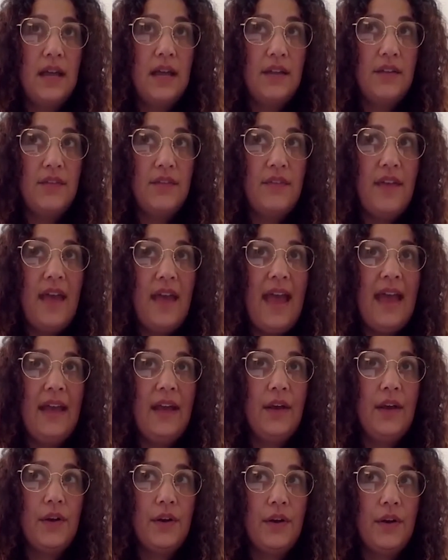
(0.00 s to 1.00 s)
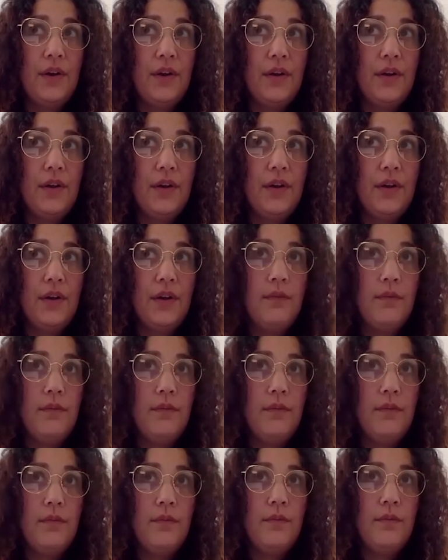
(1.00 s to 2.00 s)
of anchor
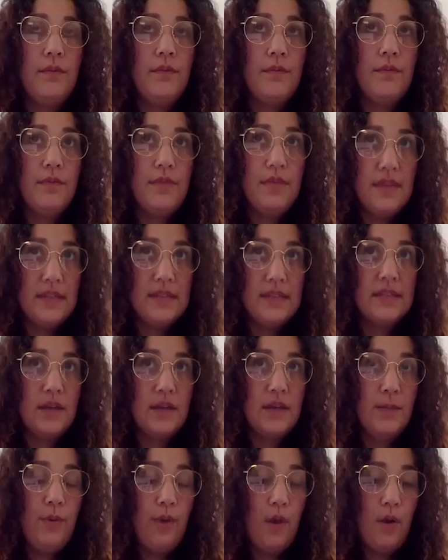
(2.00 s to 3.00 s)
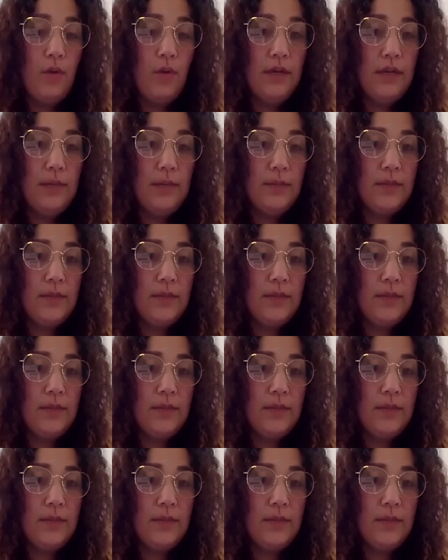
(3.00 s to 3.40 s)
this component,